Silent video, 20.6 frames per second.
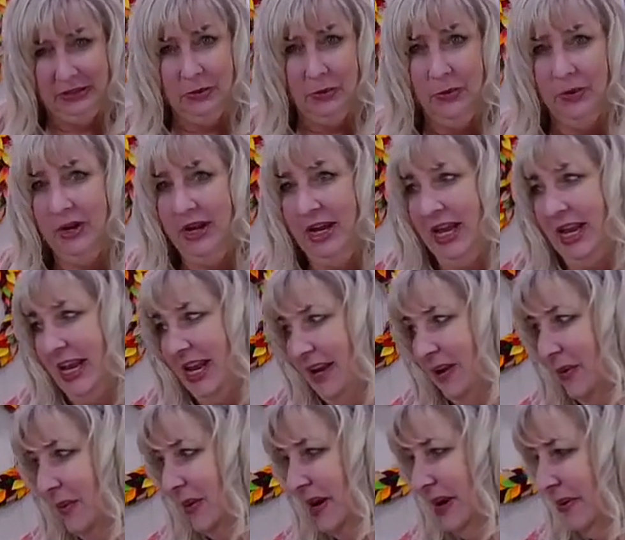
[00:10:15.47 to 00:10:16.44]
Oregon. I
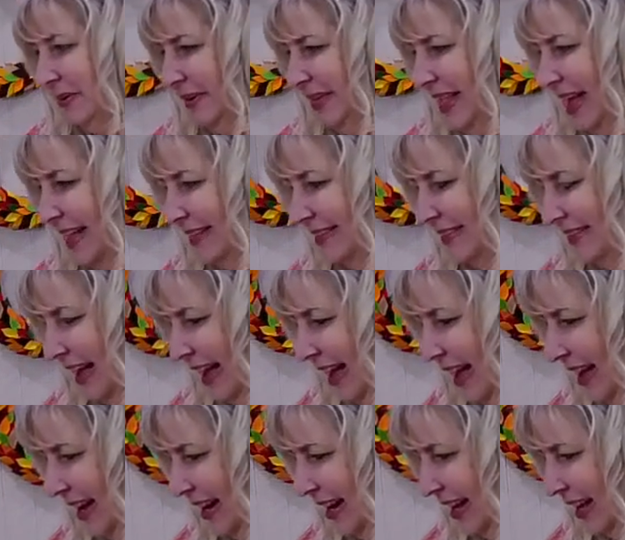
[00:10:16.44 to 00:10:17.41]
know right where that's
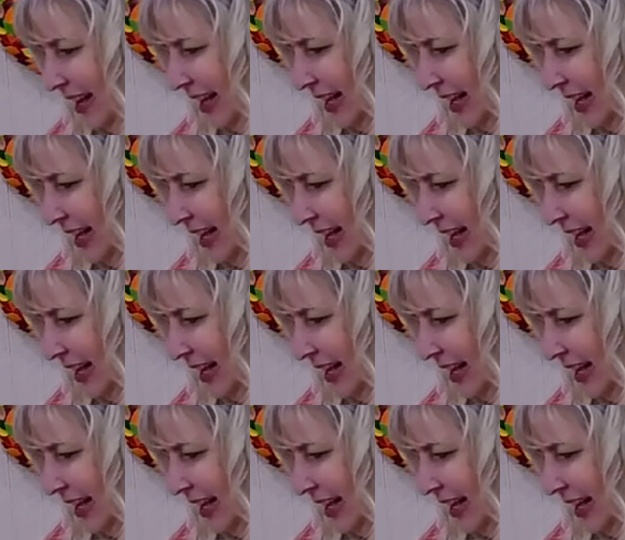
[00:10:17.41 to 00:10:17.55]
at.